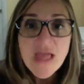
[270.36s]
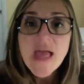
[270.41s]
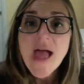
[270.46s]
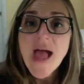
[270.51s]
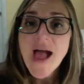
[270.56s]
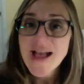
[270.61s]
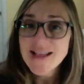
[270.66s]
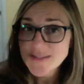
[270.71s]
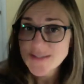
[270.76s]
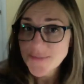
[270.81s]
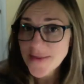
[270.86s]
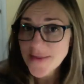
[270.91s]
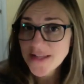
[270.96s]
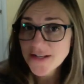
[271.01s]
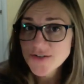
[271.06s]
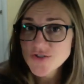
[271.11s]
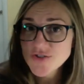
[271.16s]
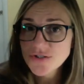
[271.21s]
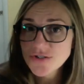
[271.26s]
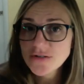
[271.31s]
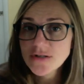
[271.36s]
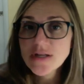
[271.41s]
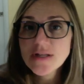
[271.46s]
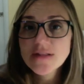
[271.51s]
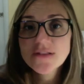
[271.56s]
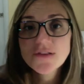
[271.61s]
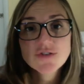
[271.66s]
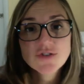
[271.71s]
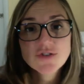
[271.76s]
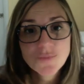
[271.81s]
As a manager,
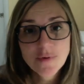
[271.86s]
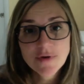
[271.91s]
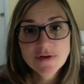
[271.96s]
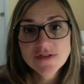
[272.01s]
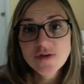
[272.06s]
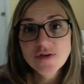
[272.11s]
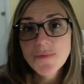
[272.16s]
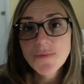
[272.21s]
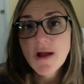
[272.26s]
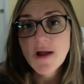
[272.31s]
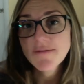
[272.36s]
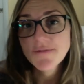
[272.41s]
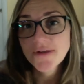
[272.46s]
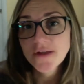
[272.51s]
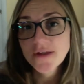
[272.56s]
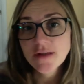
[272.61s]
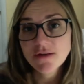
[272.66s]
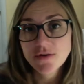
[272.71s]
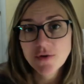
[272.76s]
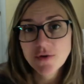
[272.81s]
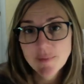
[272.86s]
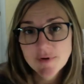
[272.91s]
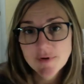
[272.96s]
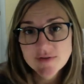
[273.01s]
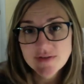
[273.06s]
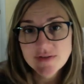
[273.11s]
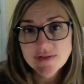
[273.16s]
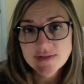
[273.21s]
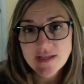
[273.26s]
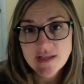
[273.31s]
there's your personal profit, your
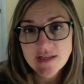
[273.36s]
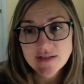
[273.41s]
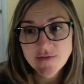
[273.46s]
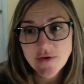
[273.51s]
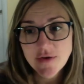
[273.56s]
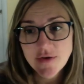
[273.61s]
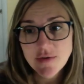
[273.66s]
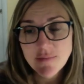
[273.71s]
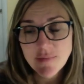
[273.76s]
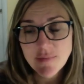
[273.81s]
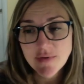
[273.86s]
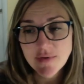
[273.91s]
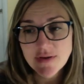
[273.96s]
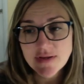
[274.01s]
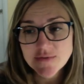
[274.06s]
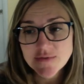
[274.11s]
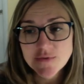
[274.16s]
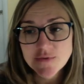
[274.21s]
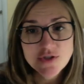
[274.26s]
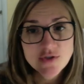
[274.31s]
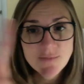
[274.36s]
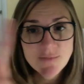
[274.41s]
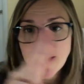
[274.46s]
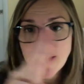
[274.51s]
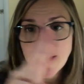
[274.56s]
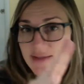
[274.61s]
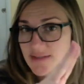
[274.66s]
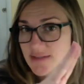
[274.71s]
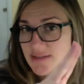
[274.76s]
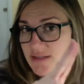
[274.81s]
personal sales volume bonus, which you make
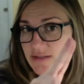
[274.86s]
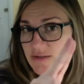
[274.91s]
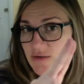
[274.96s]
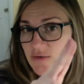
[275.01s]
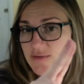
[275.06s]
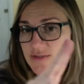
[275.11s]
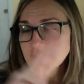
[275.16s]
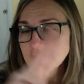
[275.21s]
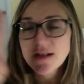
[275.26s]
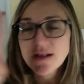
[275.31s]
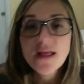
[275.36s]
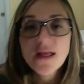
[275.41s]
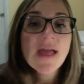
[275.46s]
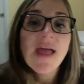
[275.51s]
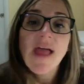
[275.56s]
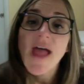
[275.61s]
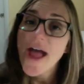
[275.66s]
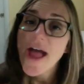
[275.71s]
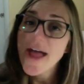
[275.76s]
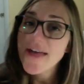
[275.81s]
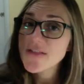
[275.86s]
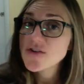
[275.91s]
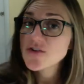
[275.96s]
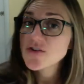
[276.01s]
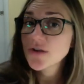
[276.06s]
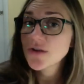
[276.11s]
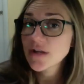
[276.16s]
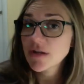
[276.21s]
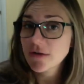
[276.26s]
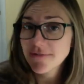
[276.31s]
as a consultant, and then
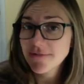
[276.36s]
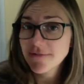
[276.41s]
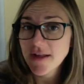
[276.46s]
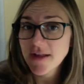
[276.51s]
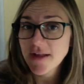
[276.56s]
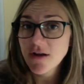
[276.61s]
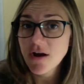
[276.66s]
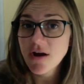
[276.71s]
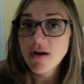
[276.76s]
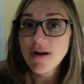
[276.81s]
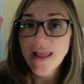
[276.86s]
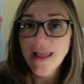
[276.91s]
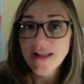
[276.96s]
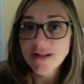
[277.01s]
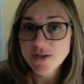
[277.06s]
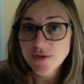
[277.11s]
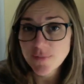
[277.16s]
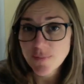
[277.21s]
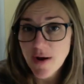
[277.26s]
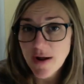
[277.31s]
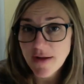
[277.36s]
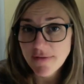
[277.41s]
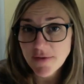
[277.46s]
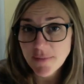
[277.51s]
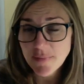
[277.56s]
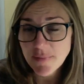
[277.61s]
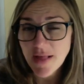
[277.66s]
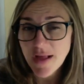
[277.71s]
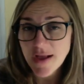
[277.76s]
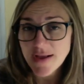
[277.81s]
you'll get your Vanguard and your
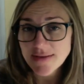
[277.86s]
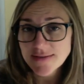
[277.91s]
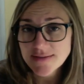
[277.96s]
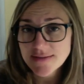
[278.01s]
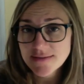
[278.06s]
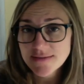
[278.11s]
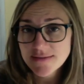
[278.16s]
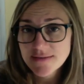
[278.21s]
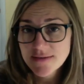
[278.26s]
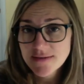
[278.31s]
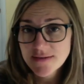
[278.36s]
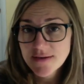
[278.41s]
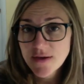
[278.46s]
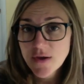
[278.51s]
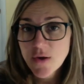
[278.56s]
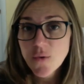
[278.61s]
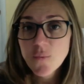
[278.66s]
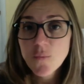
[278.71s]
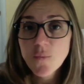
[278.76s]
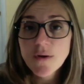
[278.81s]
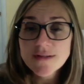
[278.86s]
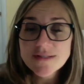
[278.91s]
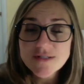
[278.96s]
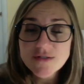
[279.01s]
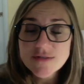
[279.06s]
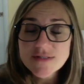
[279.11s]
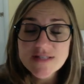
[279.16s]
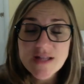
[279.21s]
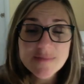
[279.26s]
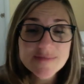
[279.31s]
Profit Plus. Once you
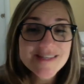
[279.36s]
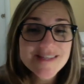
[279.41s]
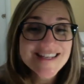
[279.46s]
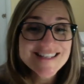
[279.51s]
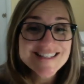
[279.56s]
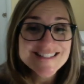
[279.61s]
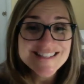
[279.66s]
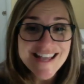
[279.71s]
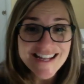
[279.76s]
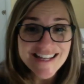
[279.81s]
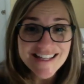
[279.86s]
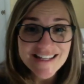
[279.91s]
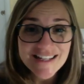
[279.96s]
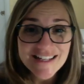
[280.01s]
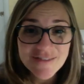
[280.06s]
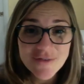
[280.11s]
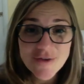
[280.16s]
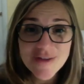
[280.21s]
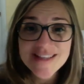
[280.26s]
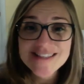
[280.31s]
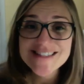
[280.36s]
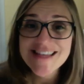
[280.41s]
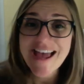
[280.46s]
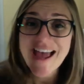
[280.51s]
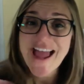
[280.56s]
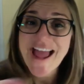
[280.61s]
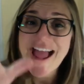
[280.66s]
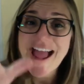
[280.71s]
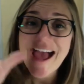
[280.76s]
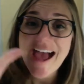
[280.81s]
step to executive, you get to
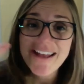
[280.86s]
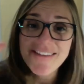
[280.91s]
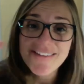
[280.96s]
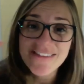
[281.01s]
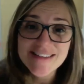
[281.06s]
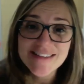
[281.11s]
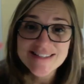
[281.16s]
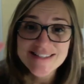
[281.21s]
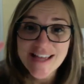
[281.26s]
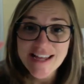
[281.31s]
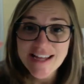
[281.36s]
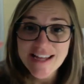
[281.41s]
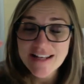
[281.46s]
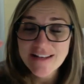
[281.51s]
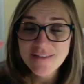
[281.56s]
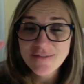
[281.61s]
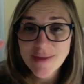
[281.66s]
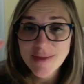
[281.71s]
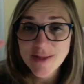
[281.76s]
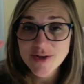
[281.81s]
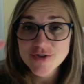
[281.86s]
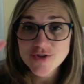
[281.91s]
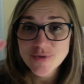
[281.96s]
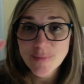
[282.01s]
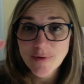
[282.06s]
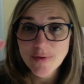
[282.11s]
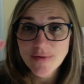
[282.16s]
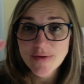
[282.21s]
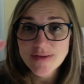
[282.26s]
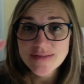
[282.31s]
add the executive manager
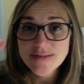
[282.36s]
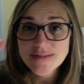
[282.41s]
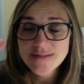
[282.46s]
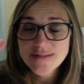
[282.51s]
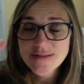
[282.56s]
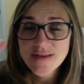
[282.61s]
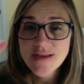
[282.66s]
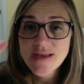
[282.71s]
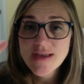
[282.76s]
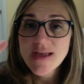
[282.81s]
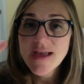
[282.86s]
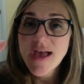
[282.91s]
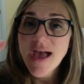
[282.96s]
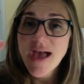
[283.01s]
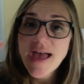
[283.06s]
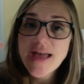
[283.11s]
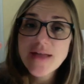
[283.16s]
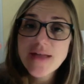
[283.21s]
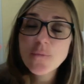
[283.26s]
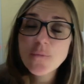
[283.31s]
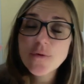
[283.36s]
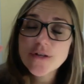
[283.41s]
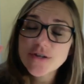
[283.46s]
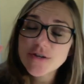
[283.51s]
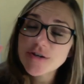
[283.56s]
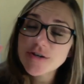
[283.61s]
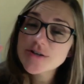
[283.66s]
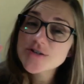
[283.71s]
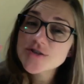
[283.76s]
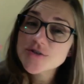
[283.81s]
bonus. And when
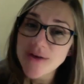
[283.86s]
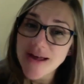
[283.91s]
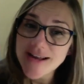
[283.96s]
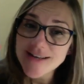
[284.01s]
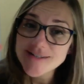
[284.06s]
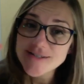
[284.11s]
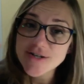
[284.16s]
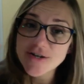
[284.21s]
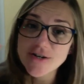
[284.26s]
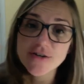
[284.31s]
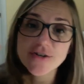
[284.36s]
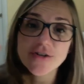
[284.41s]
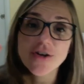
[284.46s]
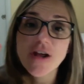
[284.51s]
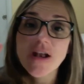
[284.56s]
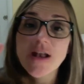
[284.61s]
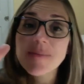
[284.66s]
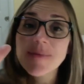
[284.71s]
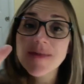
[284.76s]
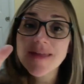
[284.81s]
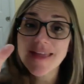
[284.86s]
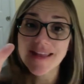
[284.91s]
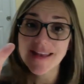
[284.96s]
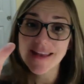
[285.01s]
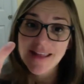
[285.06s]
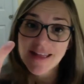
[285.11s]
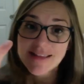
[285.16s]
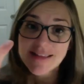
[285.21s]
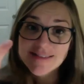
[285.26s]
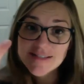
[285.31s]
you're a director, you're gonna be
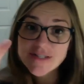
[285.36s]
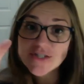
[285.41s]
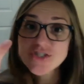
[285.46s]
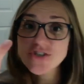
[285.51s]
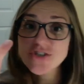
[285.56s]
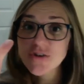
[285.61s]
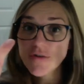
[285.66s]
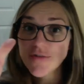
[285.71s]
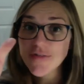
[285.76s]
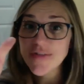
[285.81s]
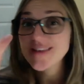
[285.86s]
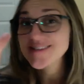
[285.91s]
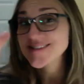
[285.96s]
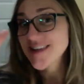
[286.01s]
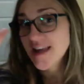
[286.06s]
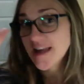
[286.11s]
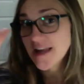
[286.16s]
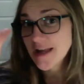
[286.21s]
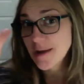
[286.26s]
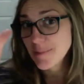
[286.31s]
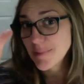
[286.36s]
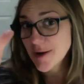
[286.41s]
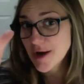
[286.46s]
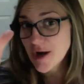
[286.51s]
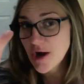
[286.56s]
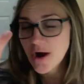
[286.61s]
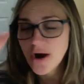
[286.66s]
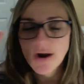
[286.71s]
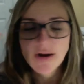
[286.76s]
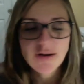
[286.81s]
getting additional things like a company
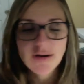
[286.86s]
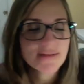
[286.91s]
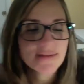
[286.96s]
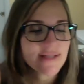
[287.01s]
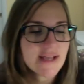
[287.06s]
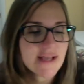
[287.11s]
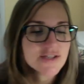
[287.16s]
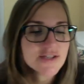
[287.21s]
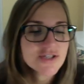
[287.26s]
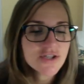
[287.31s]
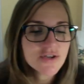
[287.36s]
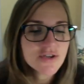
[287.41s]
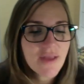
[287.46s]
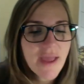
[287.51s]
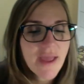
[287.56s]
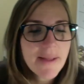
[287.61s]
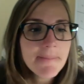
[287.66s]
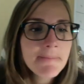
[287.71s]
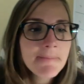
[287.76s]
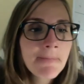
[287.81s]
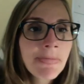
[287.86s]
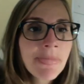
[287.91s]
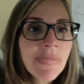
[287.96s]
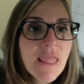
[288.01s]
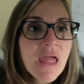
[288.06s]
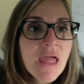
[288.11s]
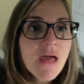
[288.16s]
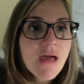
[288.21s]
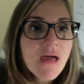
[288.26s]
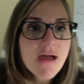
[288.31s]
car and such, okay?
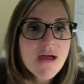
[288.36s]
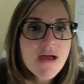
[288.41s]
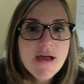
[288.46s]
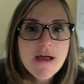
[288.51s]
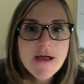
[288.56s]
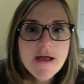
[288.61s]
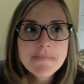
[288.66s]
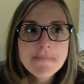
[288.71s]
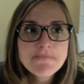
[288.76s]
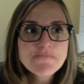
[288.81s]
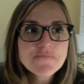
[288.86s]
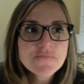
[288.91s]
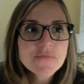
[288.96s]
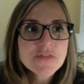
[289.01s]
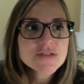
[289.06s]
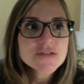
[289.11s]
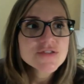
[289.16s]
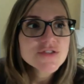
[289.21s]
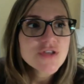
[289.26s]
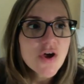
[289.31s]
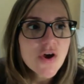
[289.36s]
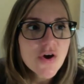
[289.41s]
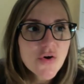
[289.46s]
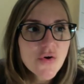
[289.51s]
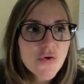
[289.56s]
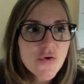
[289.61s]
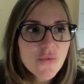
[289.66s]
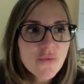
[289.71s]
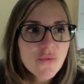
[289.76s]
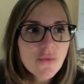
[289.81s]

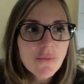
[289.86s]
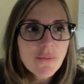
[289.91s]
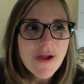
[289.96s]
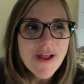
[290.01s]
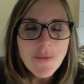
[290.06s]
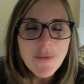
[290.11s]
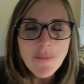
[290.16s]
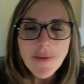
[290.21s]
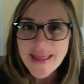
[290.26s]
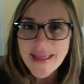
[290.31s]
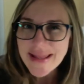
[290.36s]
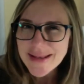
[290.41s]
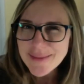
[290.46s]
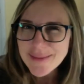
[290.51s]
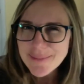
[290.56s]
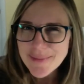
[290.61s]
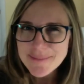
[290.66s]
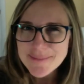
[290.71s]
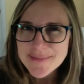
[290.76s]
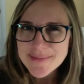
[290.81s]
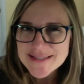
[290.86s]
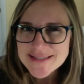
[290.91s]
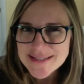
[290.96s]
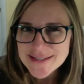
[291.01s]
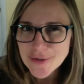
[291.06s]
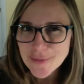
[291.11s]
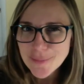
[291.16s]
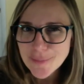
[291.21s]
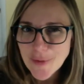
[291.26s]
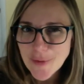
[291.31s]
So I don't want anybody missing
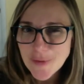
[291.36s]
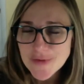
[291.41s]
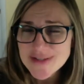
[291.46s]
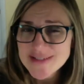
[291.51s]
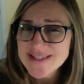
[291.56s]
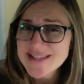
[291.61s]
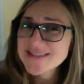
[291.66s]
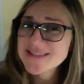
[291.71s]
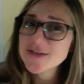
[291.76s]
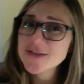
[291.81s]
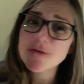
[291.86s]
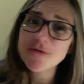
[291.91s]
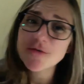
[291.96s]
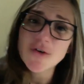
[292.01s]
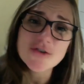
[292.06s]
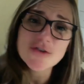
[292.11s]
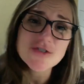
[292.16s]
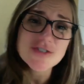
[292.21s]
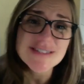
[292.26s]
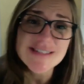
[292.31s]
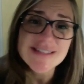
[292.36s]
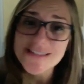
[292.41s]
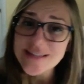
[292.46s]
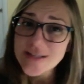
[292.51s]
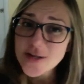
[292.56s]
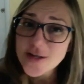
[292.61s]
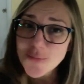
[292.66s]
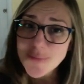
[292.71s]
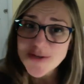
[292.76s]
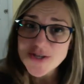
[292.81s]
their bonuses. So if you're just a
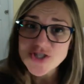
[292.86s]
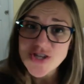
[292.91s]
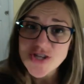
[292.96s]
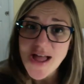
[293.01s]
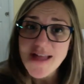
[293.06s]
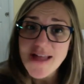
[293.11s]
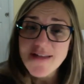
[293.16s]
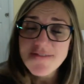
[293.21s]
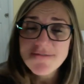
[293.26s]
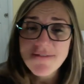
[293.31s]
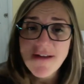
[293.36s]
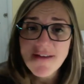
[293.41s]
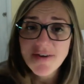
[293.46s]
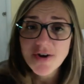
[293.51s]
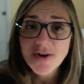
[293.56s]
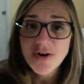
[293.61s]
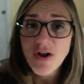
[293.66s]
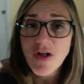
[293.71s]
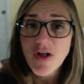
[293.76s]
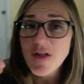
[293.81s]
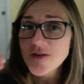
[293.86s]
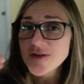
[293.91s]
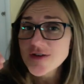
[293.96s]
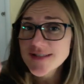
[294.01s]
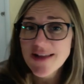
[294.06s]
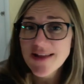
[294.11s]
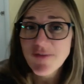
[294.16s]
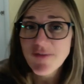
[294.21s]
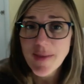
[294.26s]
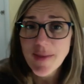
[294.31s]
little bit shy of $500 and
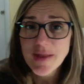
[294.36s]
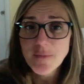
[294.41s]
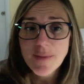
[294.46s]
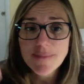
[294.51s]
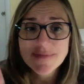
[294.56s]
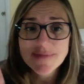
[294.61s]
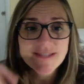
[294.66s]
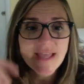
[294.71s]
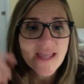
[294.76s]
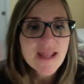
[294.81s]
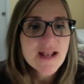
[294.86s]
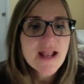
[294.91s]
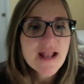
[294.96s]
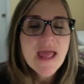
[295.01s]
have a paid website,